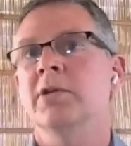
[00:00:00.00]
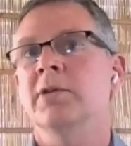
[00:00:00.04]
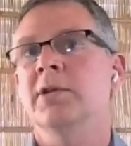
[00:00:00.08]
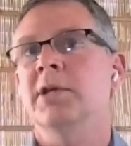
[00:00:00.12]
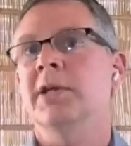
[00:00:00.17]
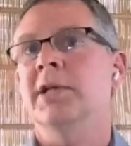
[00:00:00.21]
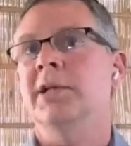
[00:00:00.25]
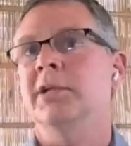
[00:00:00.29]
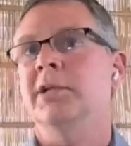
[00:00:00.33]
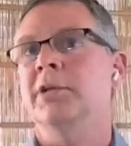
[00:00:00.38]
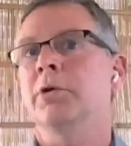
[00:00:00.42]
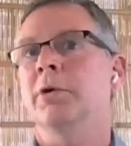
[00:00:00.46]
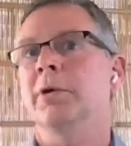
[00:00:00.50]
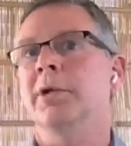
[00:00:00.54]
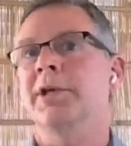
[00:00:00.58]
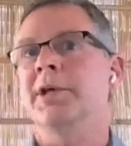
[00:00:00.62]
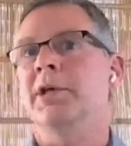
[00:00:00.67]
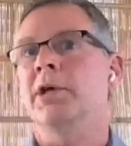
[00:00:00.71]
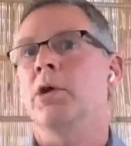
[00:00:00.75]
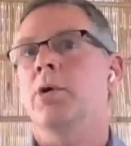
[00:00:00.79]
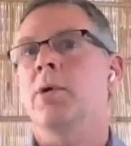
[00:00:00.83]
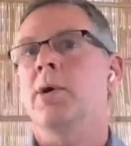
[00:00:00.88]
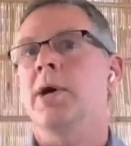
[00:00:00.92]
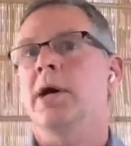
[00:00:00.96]
So they
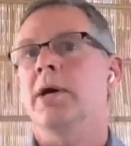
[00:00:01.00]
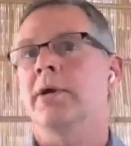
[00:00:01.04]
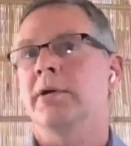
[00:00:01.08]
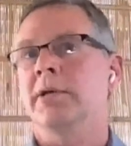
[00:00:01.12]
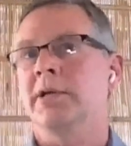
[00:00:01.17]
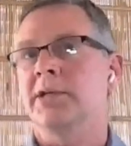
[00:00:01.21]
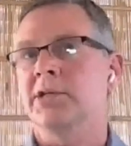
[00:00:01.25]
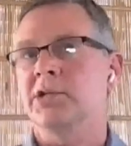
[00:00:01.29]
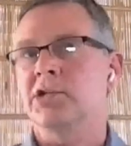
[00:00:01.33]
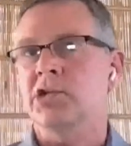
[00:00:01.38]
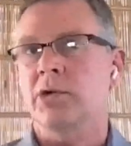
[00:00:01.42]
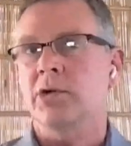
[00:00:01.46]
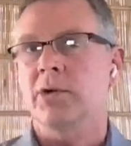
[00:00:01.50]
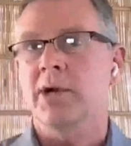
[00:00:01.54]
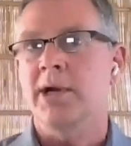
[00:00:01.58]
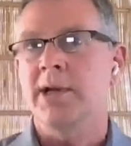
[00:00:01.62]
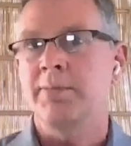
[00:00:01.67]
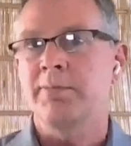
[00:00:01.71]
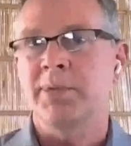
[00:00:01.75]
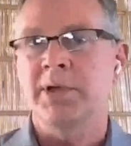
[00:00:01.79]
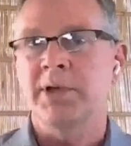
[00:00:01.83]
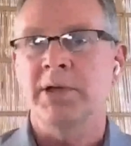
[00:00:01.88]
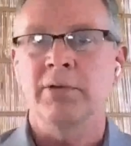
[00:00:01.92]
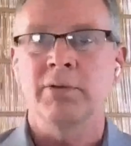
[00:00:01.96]
literally go out and
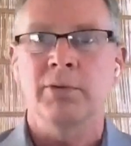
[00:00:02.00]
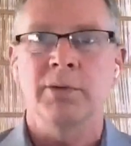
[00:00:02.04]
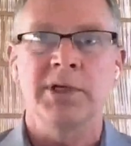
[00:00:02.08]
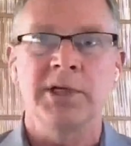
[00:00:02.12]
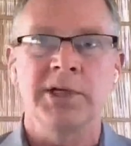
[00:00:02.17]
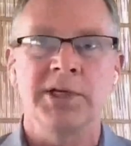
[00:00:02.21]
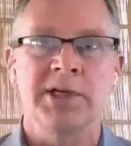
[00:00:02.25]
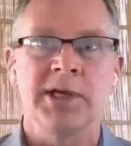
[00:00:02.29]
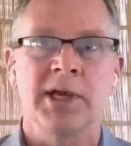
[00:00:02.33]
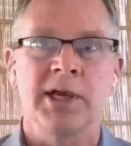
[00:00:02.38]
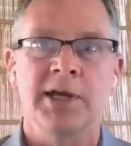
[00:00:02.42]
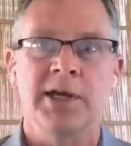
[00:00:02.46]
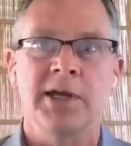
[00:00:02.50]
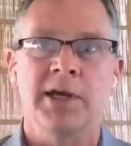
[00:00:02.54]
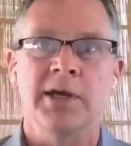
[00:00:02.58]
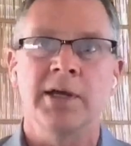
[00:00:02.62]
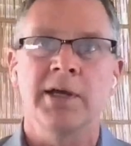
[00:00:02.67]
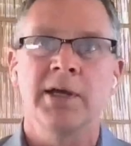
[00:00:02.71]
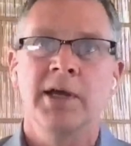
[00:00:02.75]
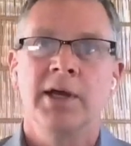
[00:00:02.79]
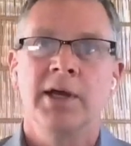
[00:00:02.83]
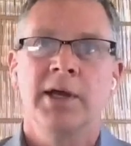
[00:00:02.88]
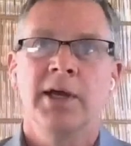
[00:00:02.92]
scrape and read data